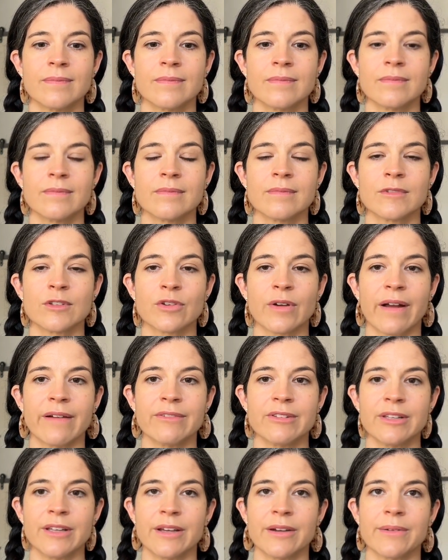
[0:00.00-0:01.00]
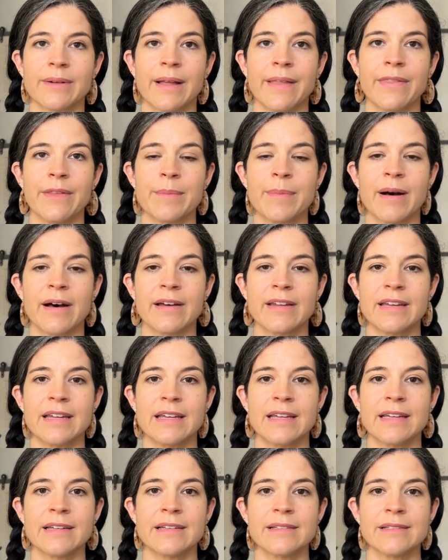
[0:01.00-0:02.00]
And traveling around the
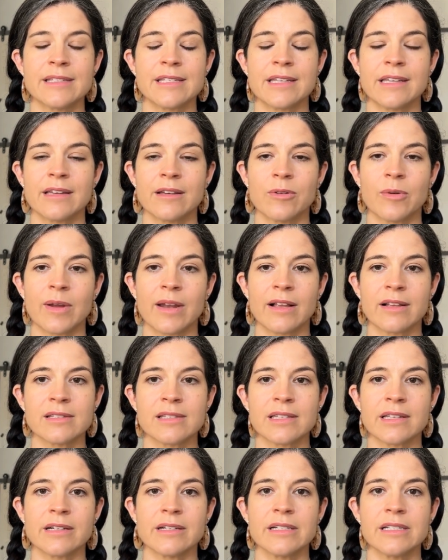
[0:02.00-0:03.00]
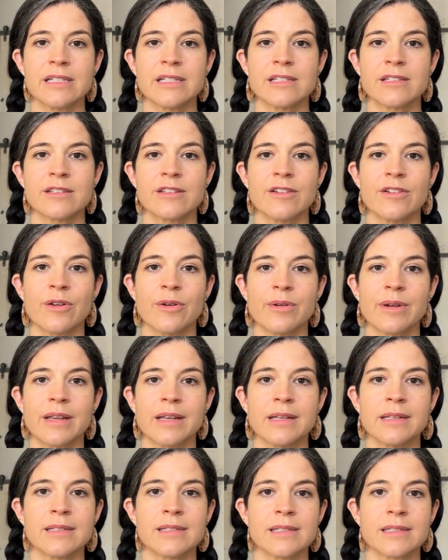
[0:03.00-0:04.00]
body, seeing what else there is to
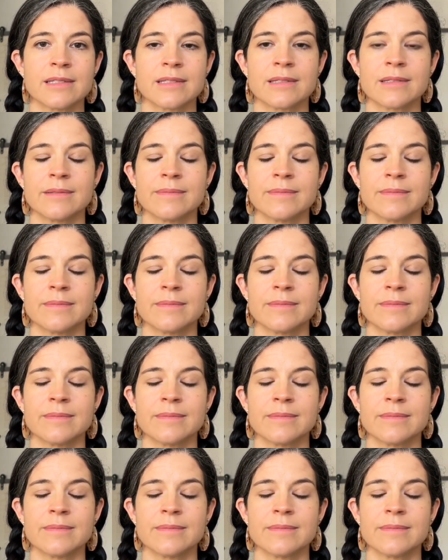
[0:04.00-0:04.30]
notice,